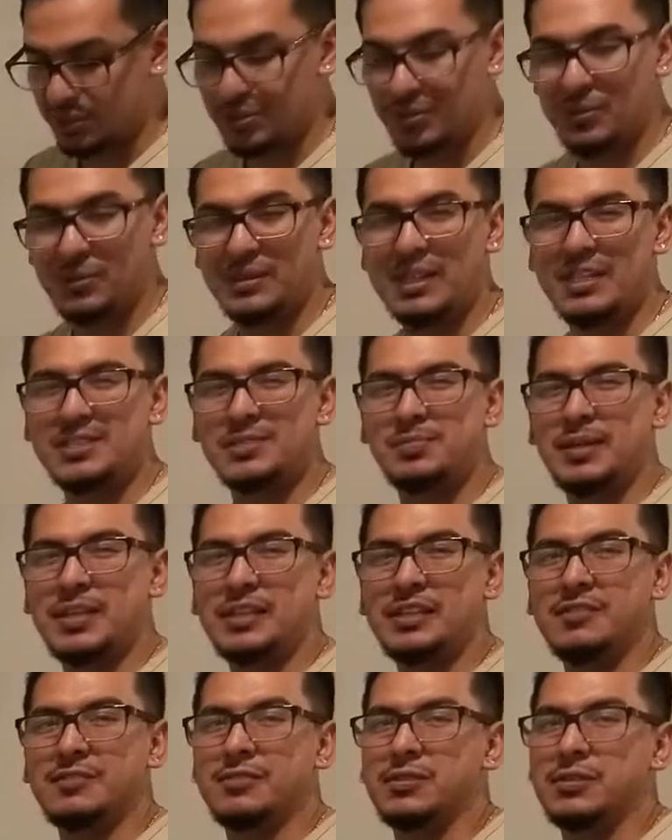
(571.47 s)
too, and that's
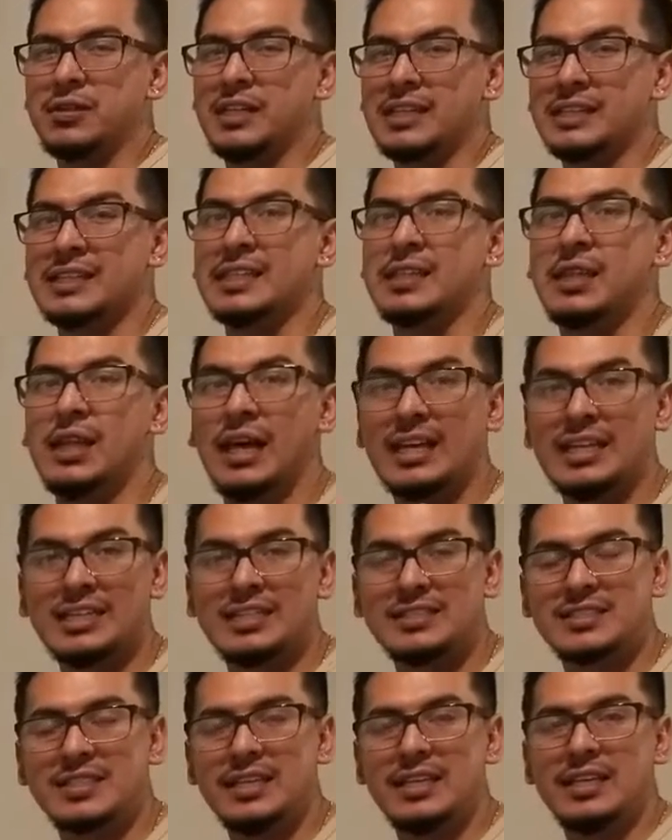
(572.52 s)
mainly for like the
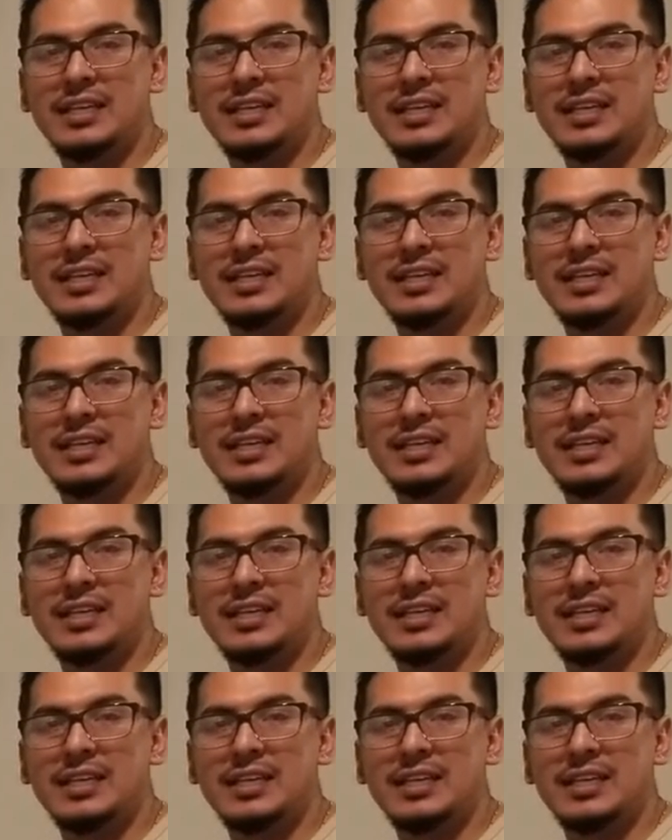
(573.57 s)
lights